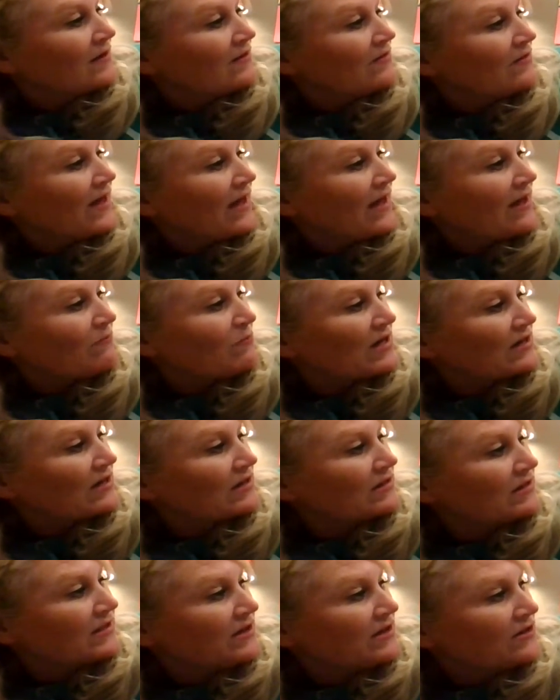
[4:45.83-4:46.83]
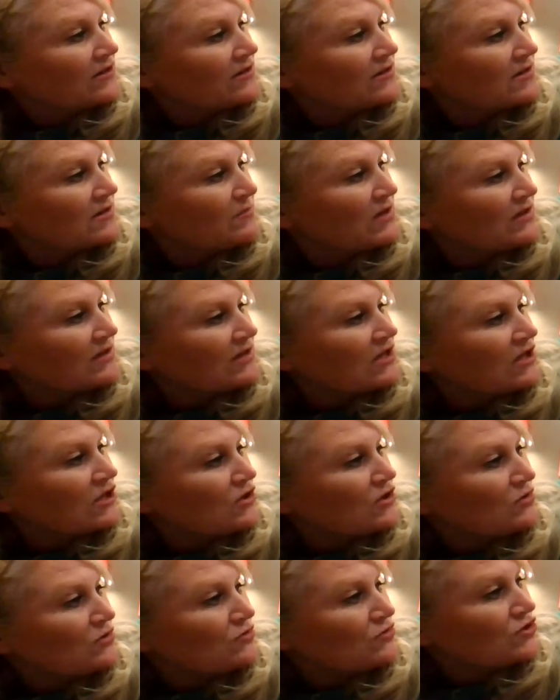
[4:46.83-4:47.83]
They have been cleared to build
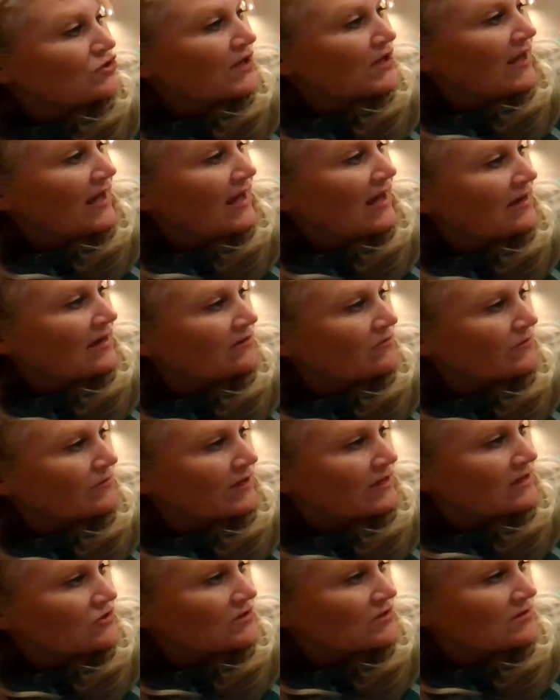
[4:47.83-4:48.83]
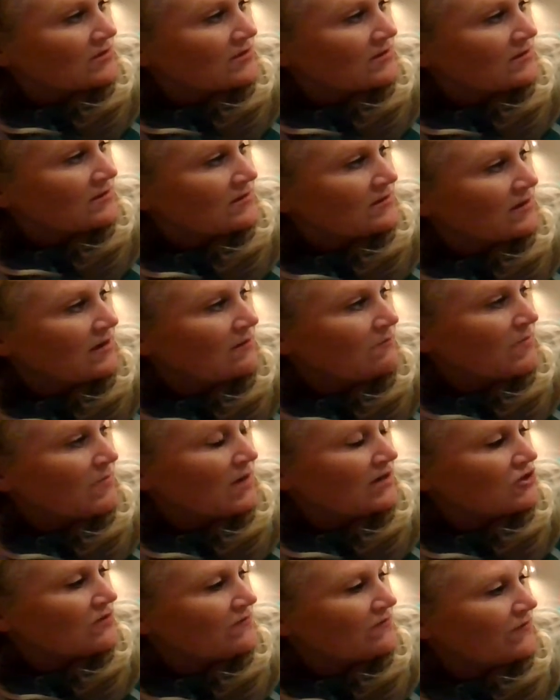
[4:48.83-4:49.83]
huge cattle ranches, and
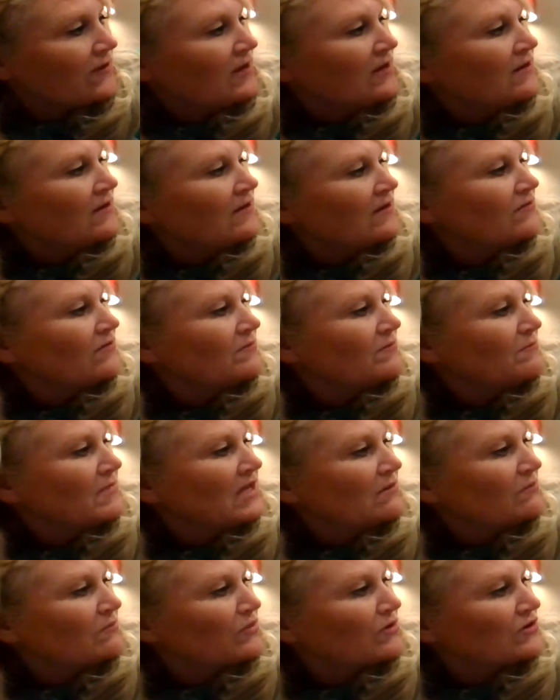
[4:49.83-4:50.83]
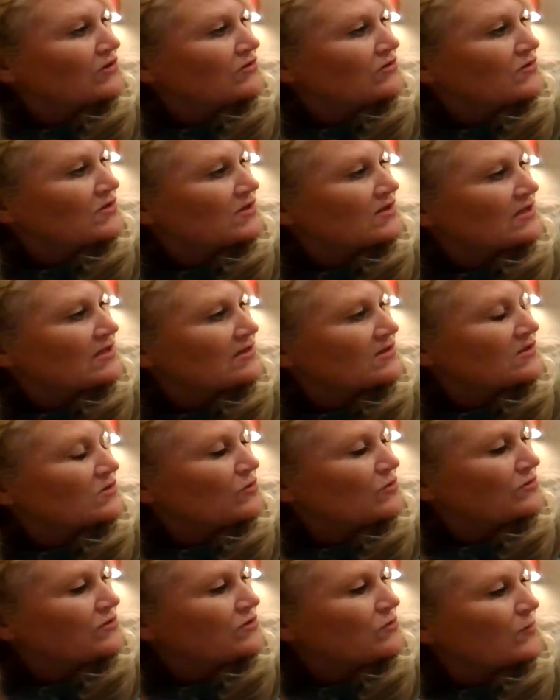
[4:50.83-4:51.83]
much of the meat produced is
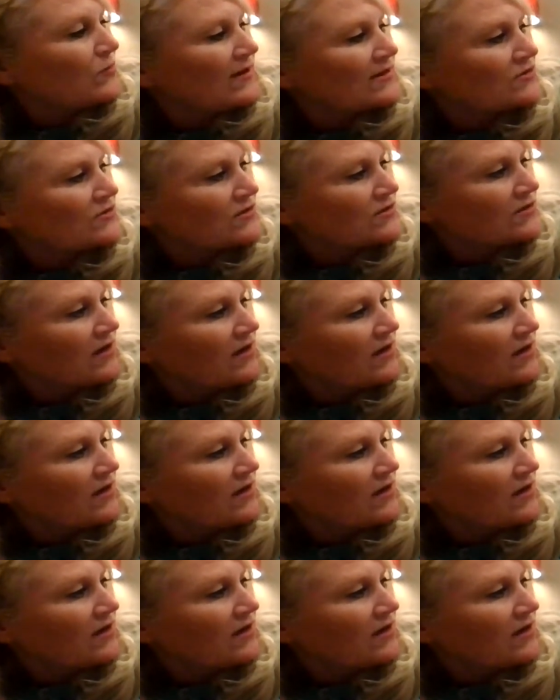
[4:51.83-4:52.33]
sold to Western